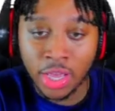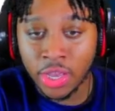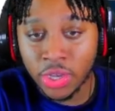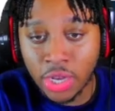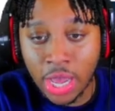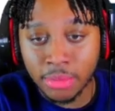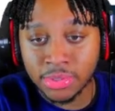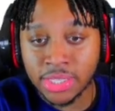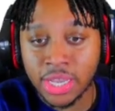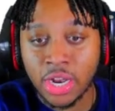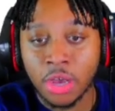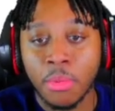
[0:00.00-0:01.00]
You know what I'm
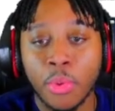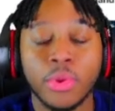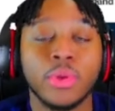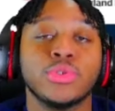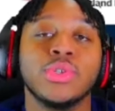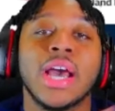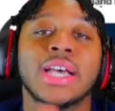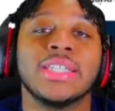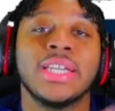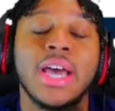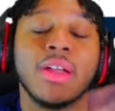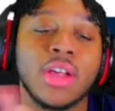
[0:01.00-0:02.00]
saying? I want to know what you guys
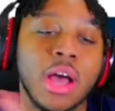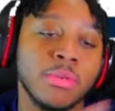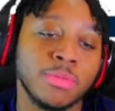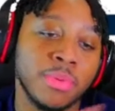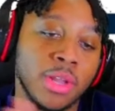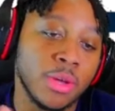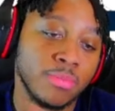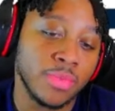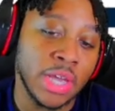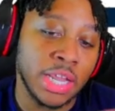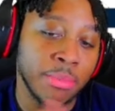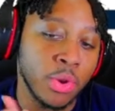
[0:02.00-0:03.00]
think down in the comments below.
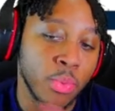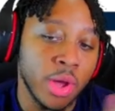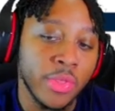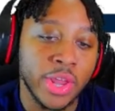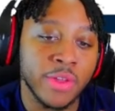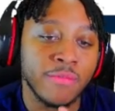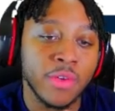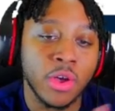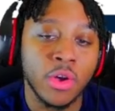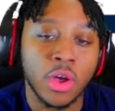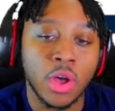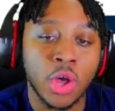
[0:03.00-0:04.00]
Y'all let me know what other
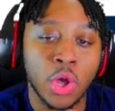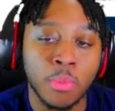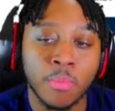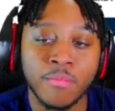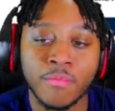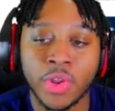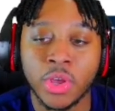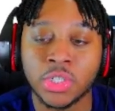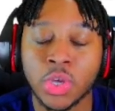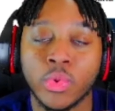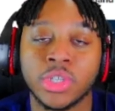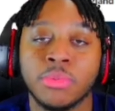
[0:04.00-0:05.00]
NFL
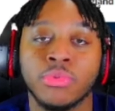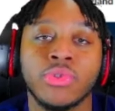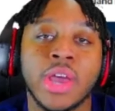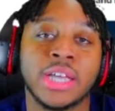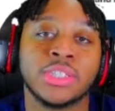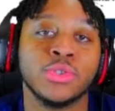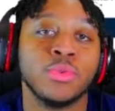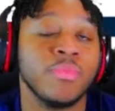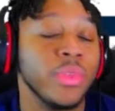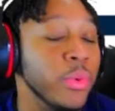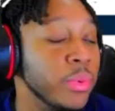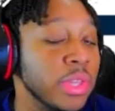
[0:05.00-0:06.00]
videos I want to see me react to.
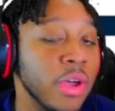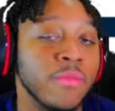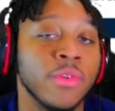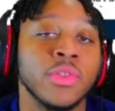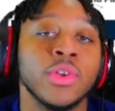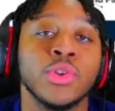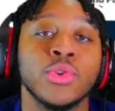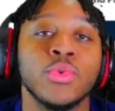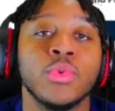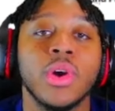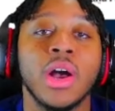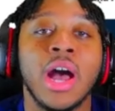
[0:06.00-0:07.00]
Without further
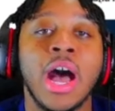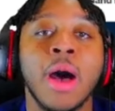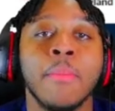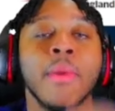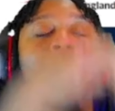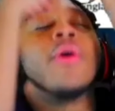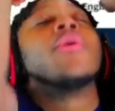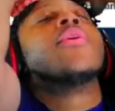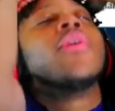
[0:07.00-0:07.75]
ado, I'm out.